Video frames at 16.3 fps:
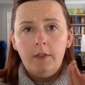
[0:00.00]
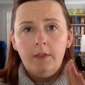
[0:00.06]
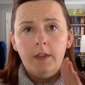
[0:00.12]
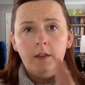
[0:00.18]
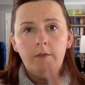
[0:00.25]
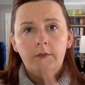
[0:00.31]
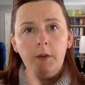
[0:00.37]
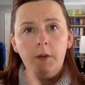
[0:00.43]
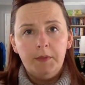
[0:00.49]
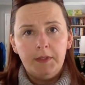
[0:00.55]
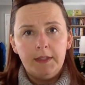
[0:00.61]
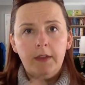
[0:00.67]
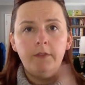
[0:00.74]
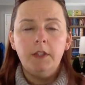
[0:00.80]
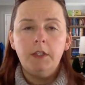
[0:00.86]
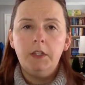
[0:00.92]
Then from
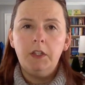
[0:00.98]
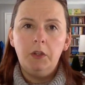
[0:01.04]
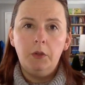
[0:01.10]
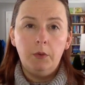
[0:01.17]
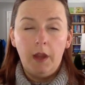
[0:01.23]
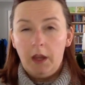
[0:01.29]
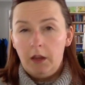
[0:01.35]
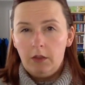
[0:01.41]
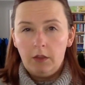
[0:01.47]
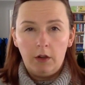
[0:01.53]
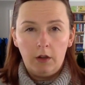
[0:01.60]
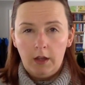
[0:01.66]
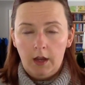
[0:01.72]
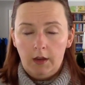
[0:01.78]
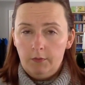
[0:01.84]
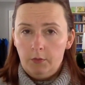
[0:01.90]
7 to
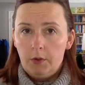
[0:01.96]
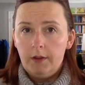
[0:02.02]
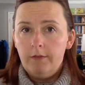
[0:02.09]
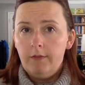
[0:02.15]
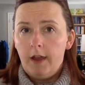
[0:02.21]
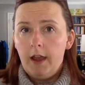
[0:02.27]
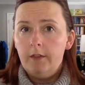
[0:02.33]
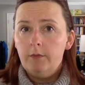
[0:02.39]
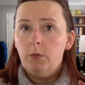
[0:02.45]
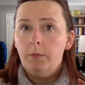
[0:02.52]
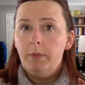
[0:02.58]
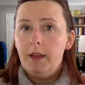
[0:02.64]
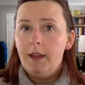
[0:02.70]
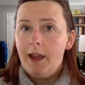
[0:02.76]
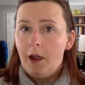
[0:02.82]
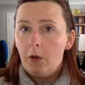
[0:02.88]
8:30, 8:45 will
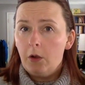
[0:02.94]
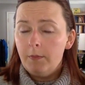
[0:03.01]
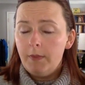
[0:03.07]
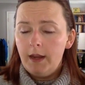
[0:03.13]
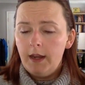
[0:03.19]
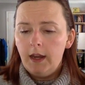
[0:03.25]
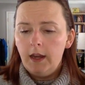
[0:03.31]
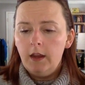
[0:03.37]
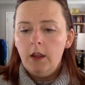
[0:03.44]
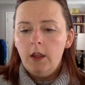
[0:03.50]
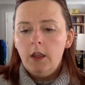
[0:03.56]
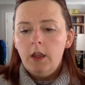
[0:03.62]
be our meeting.